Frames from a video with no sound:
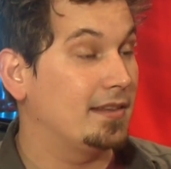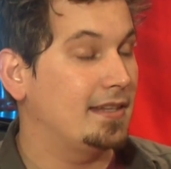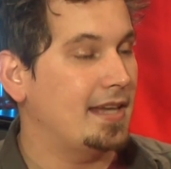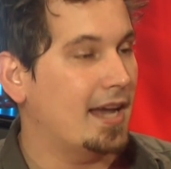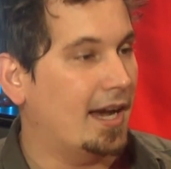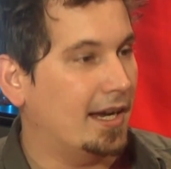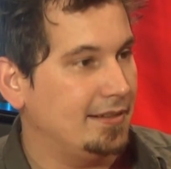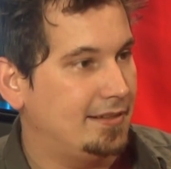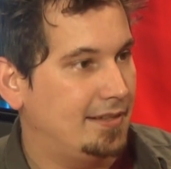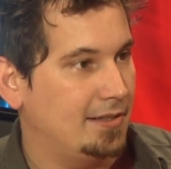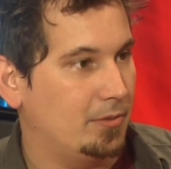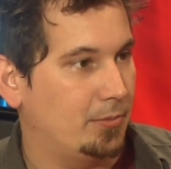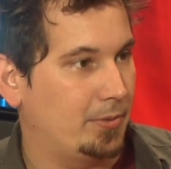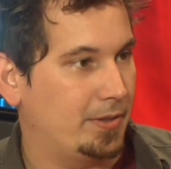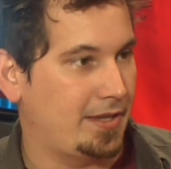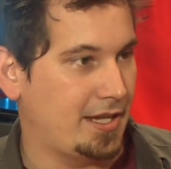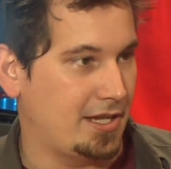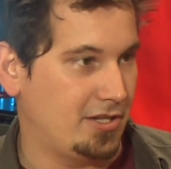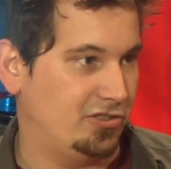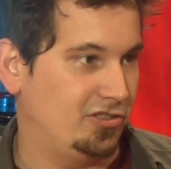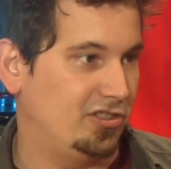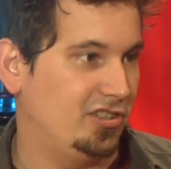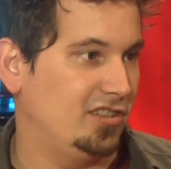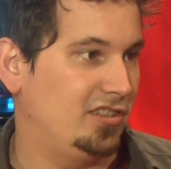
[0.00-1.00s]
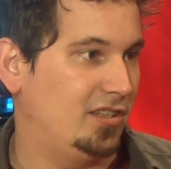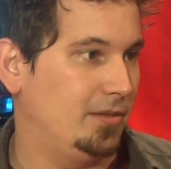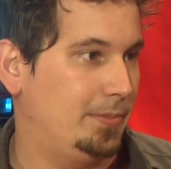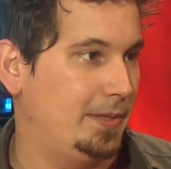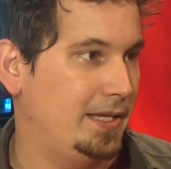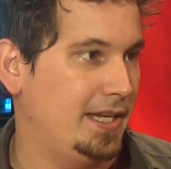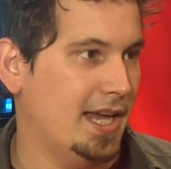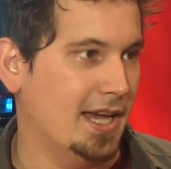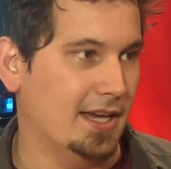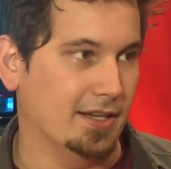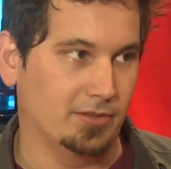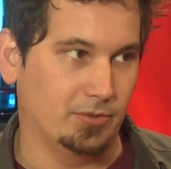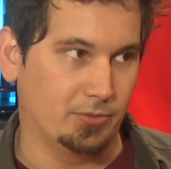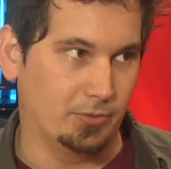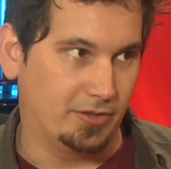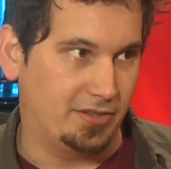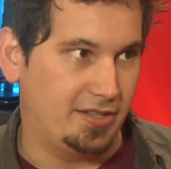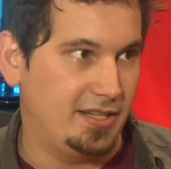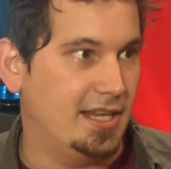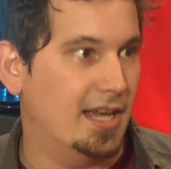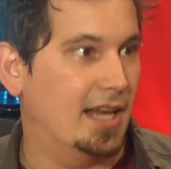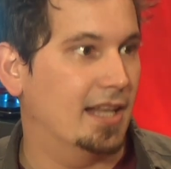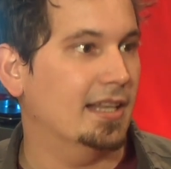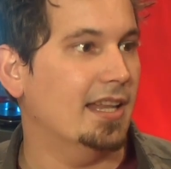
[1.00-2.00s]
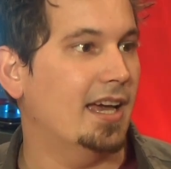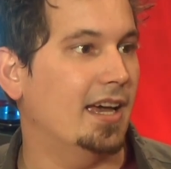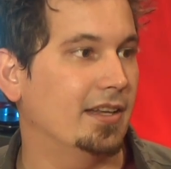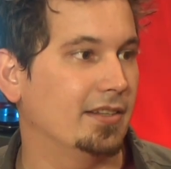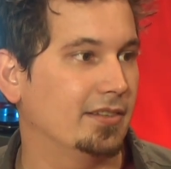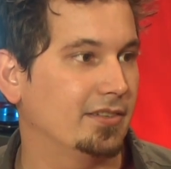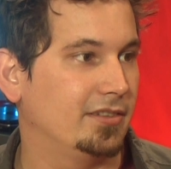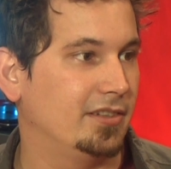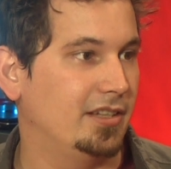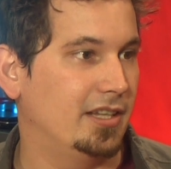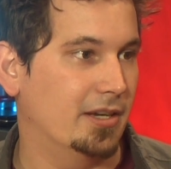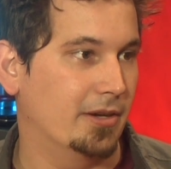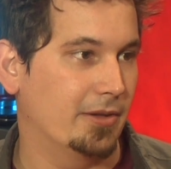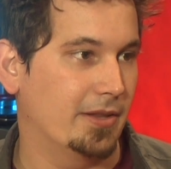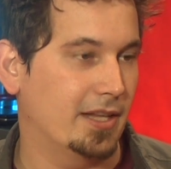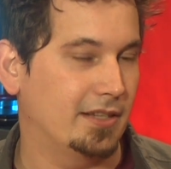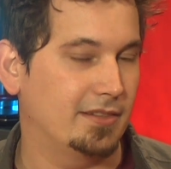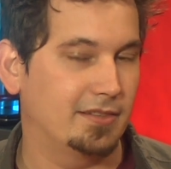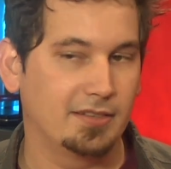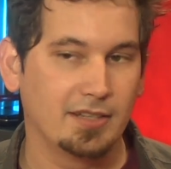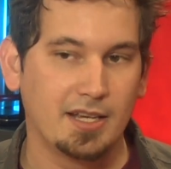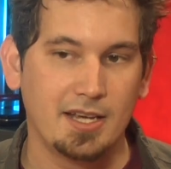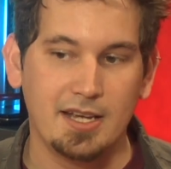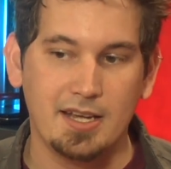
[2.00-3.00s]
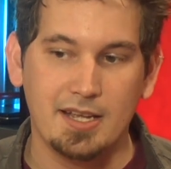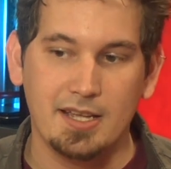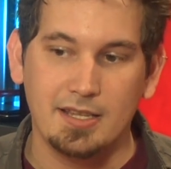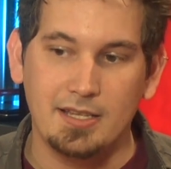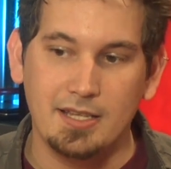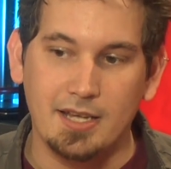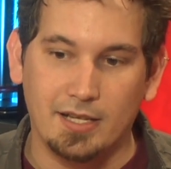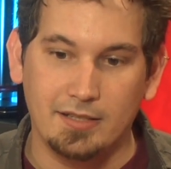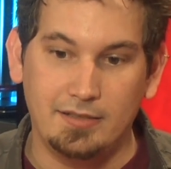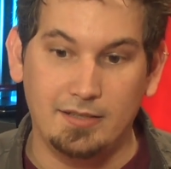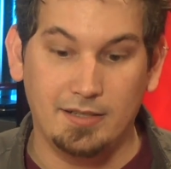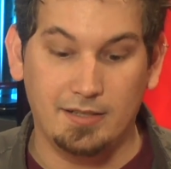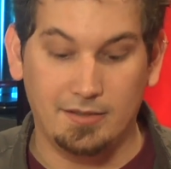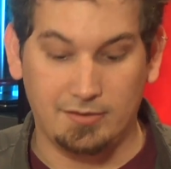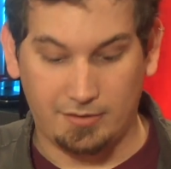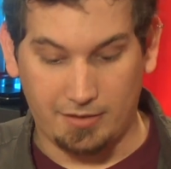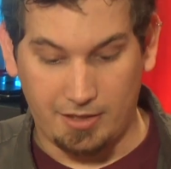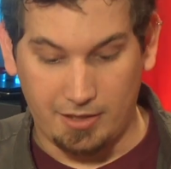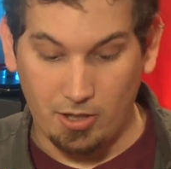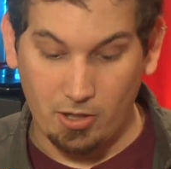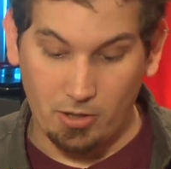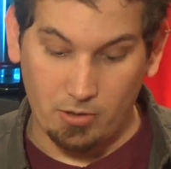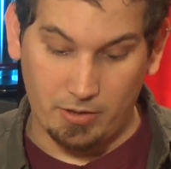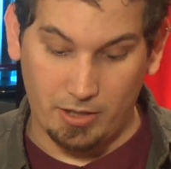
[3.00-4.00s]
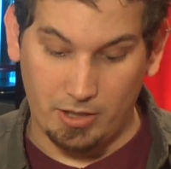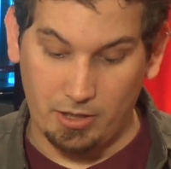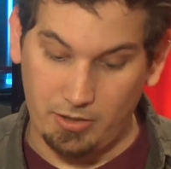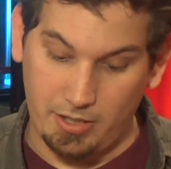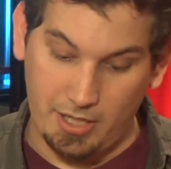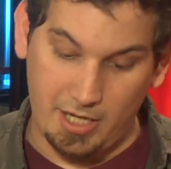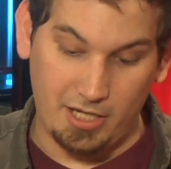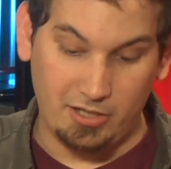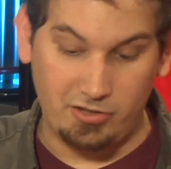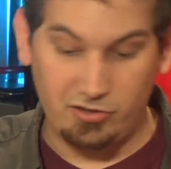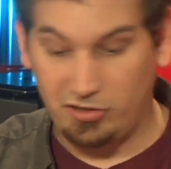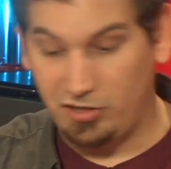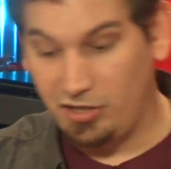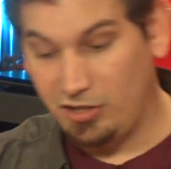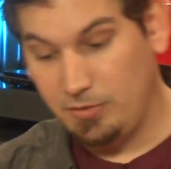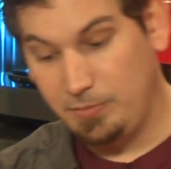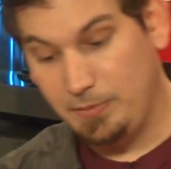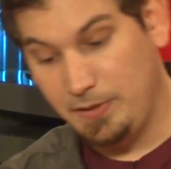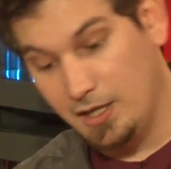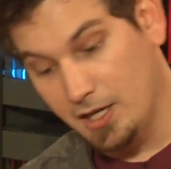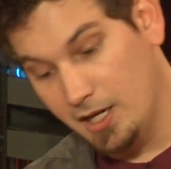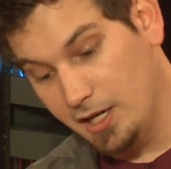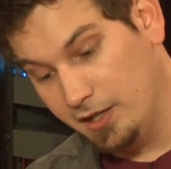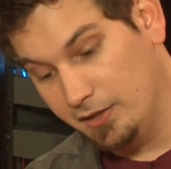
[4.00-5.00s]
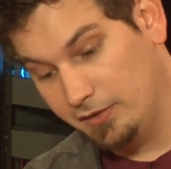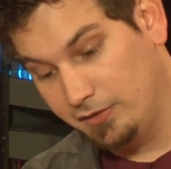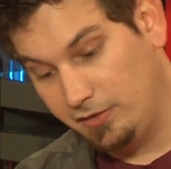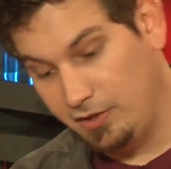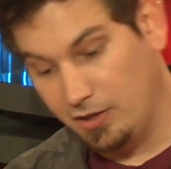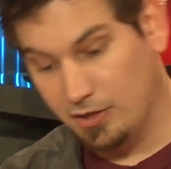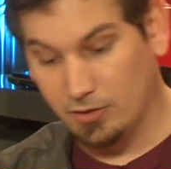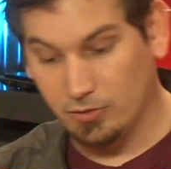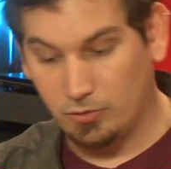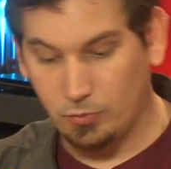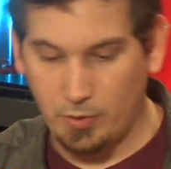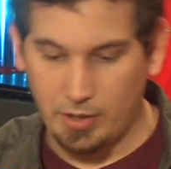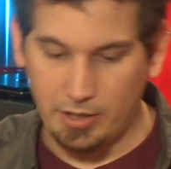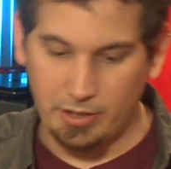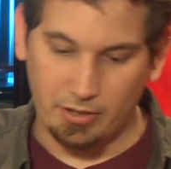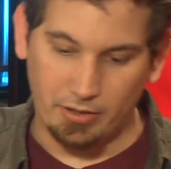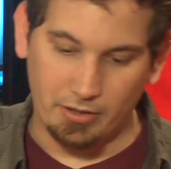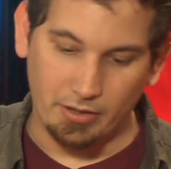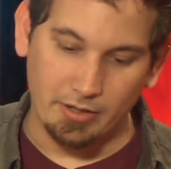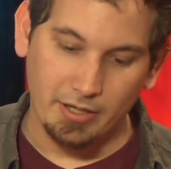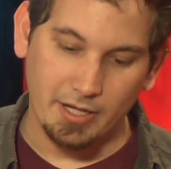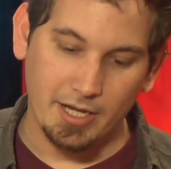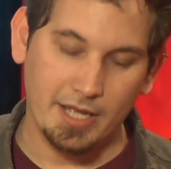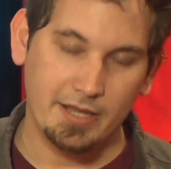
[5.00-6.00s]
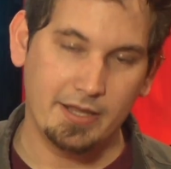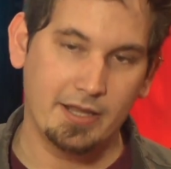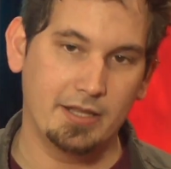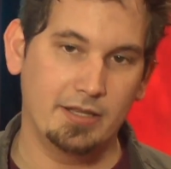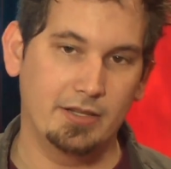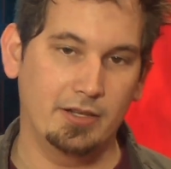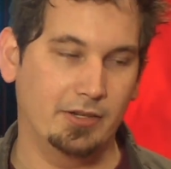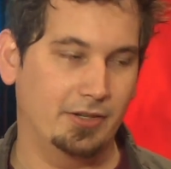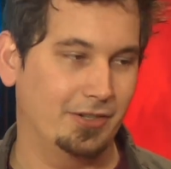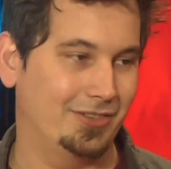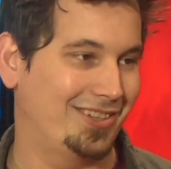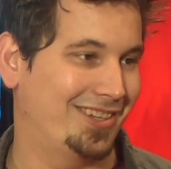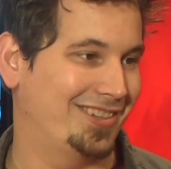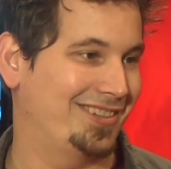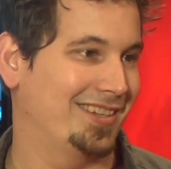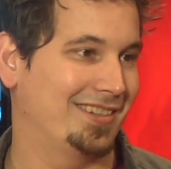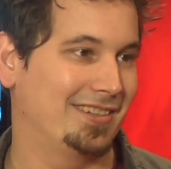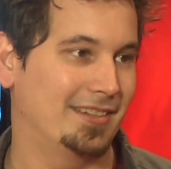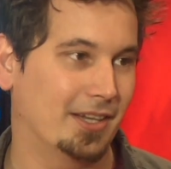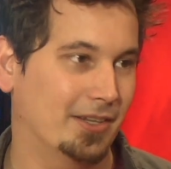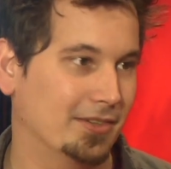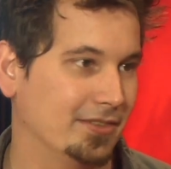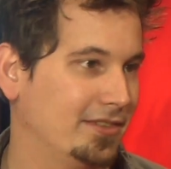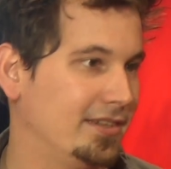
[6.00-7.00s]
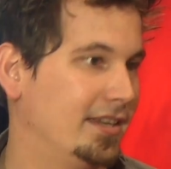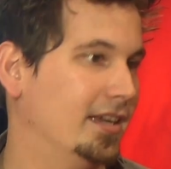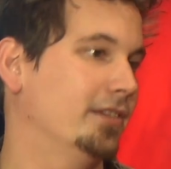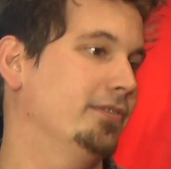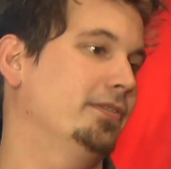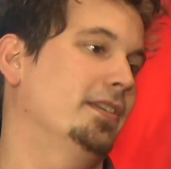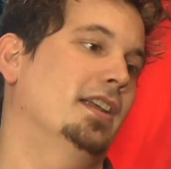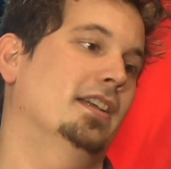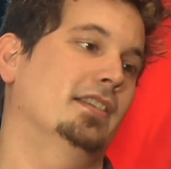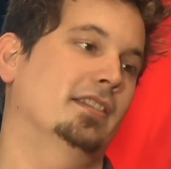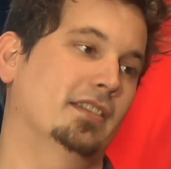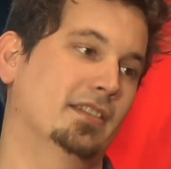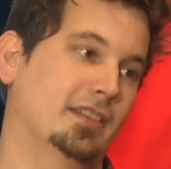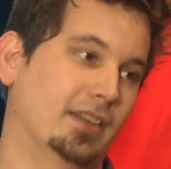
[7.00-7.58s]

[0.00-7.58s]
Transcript: the idea with H T T P S or T L S. You know, right. that's yeah. the idea is like, oh, I go to H T T P S, you know, Twitter, and then there's S S L sniff and S